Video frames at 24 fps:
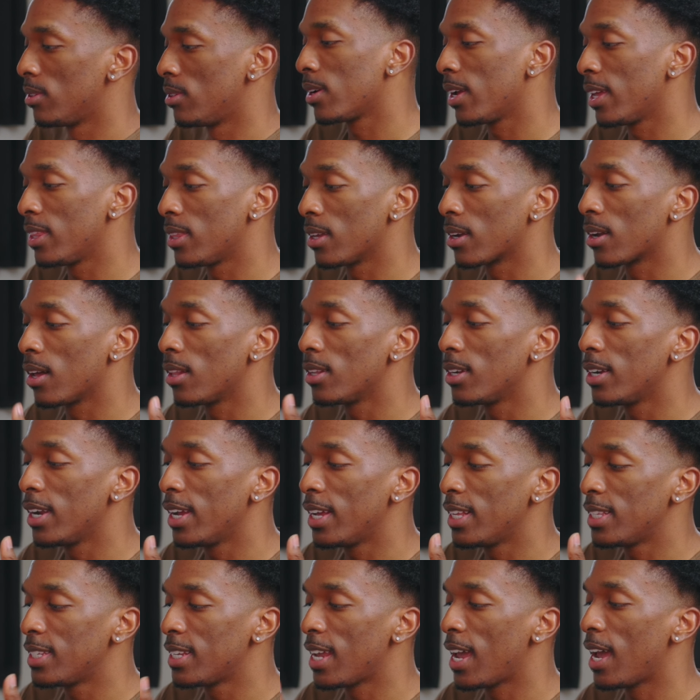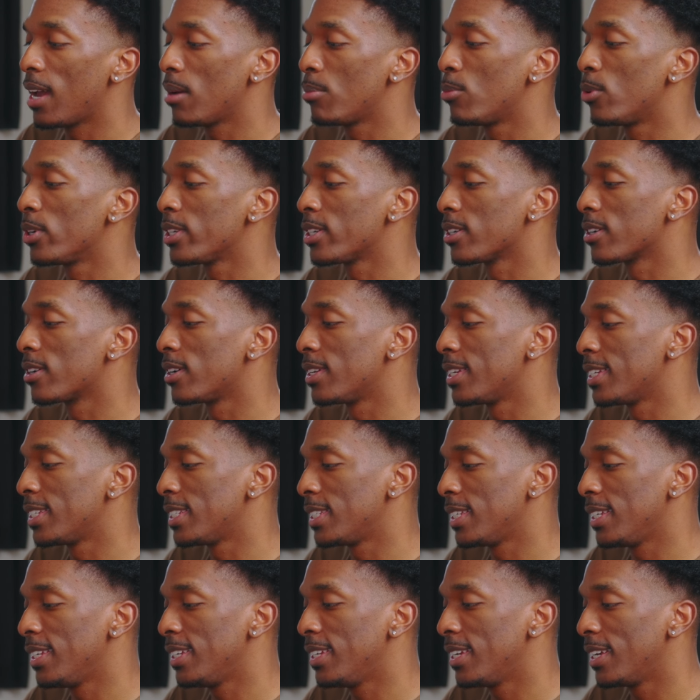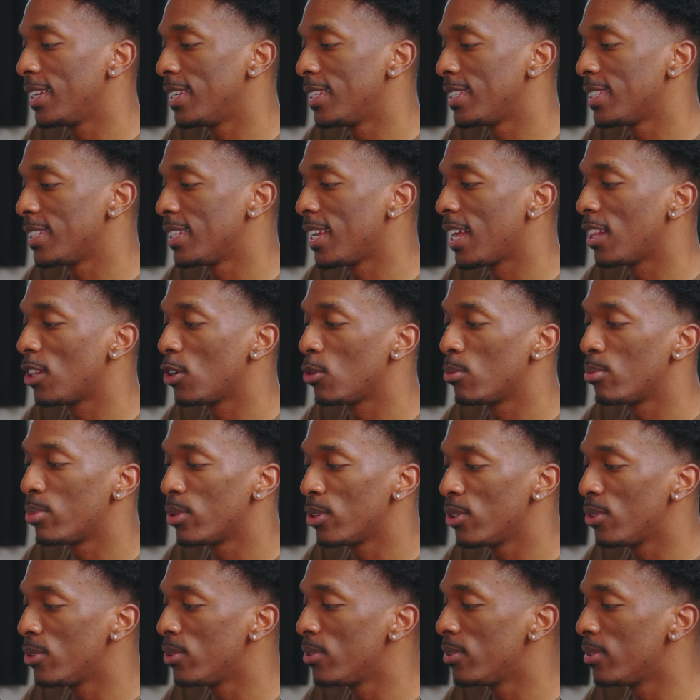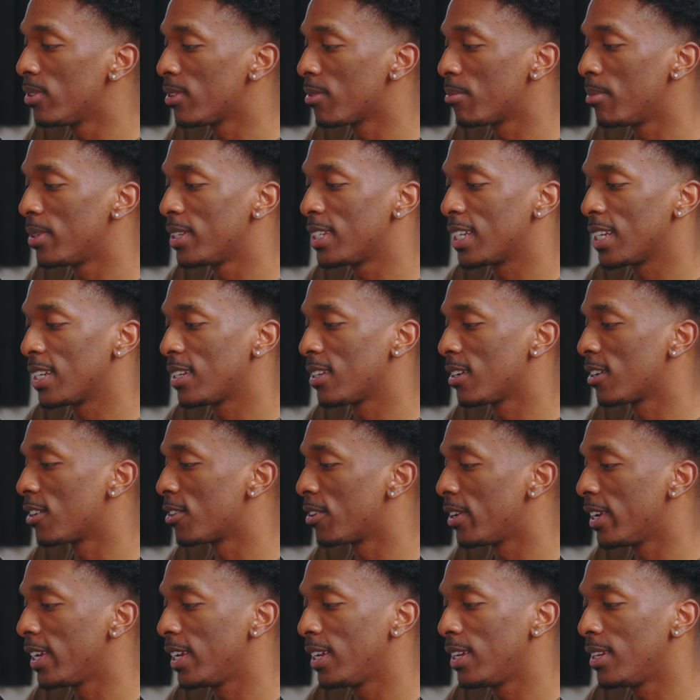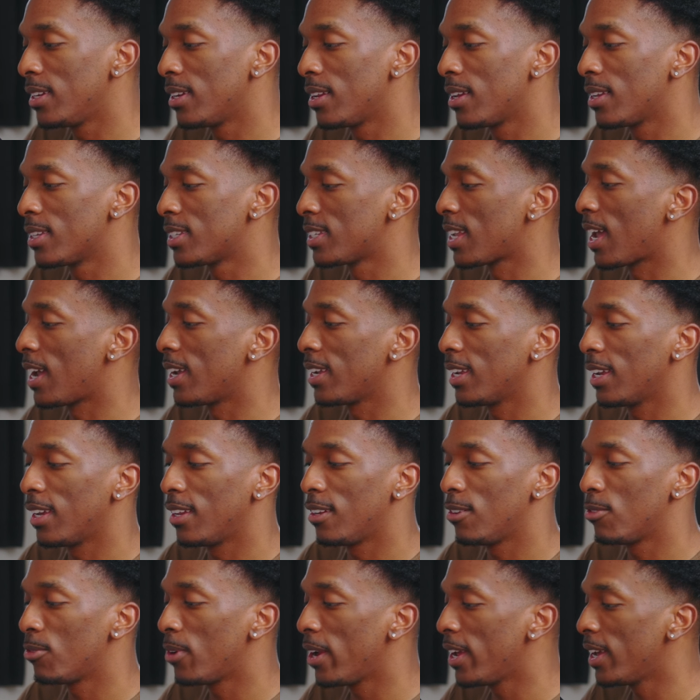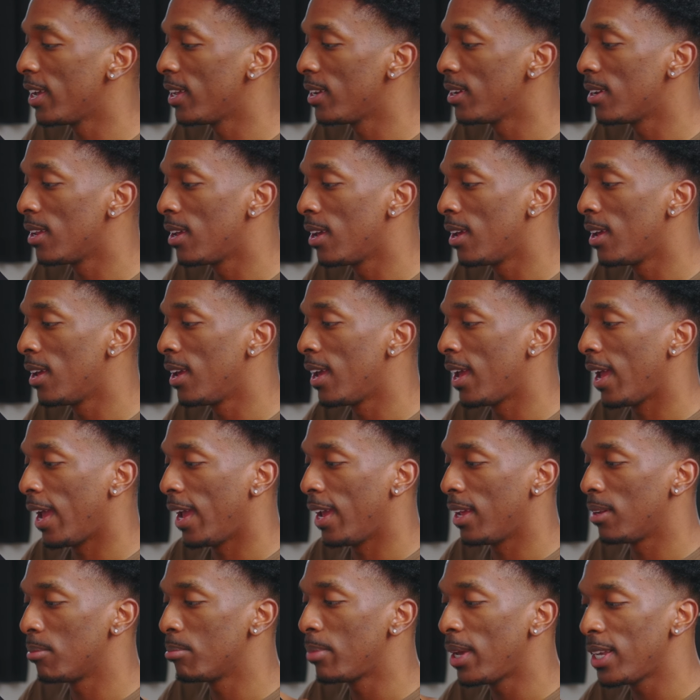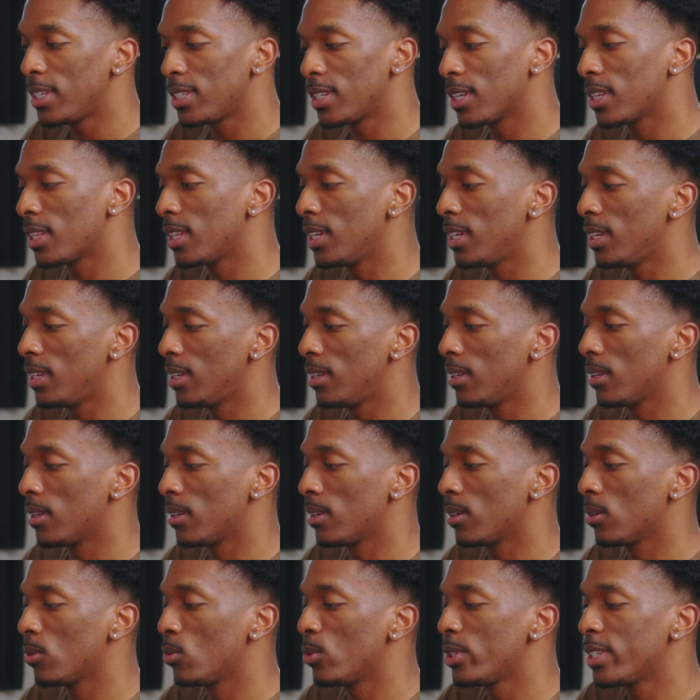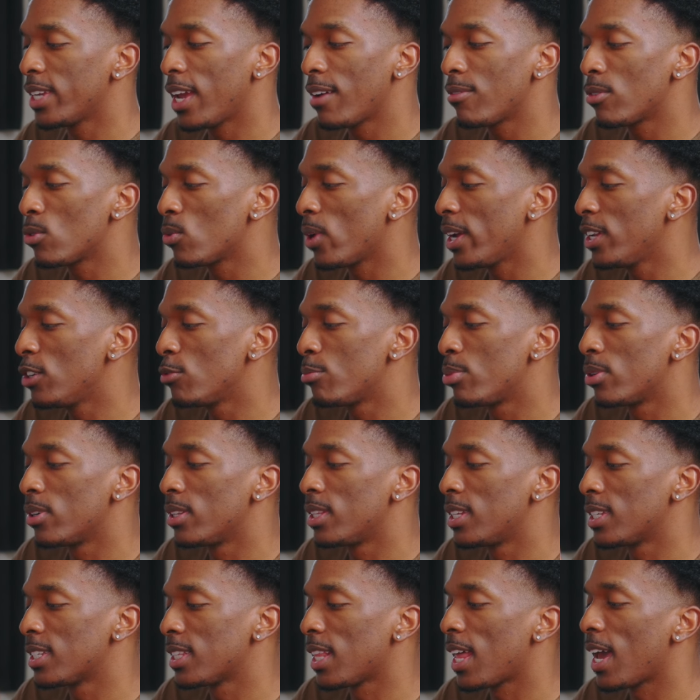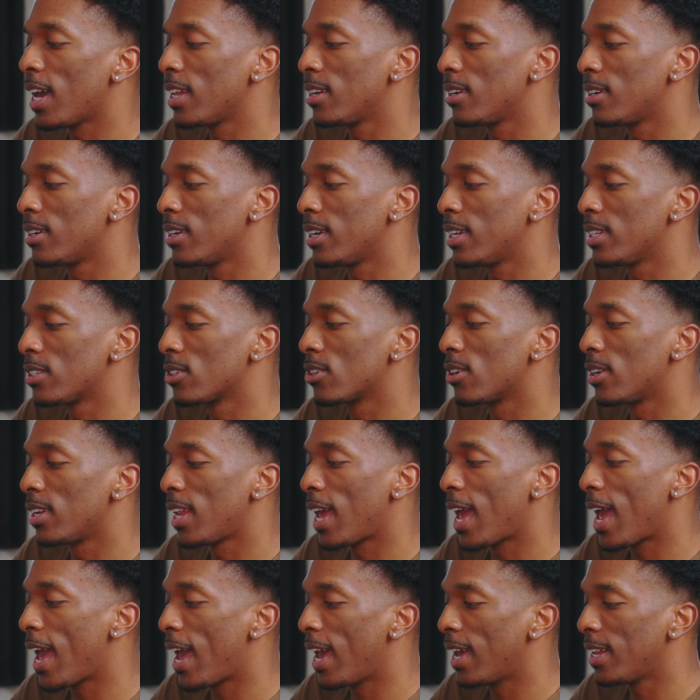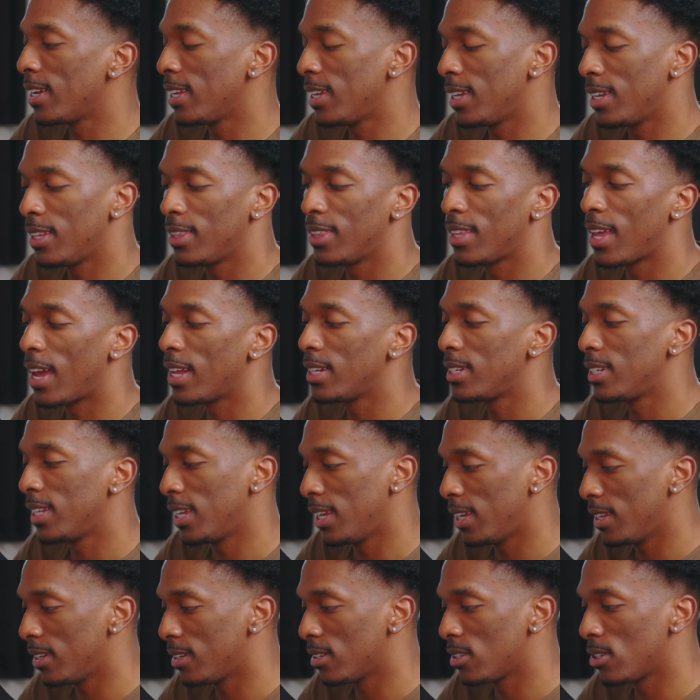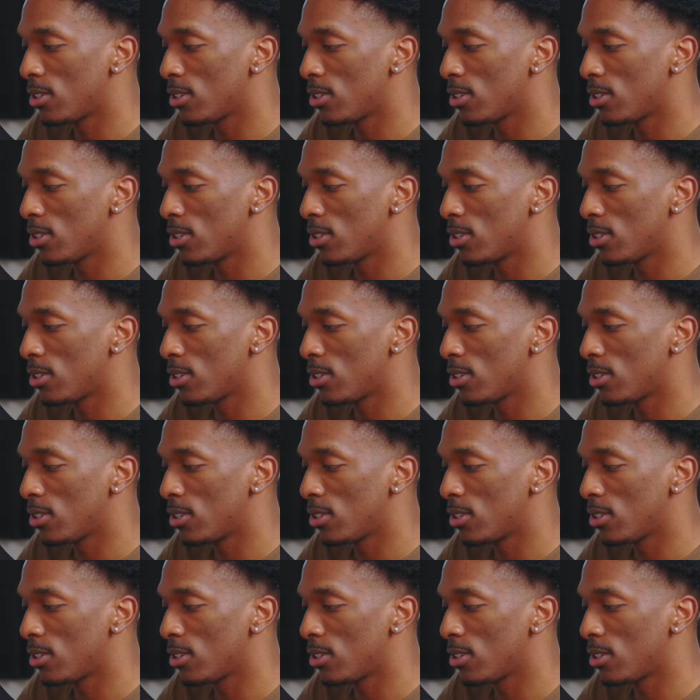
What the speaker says: In the color head tab, what you're gonna see is yellow, blue, magenta, green, cyan, red, and basically whichever way you pull the slider is gonna add in that tint.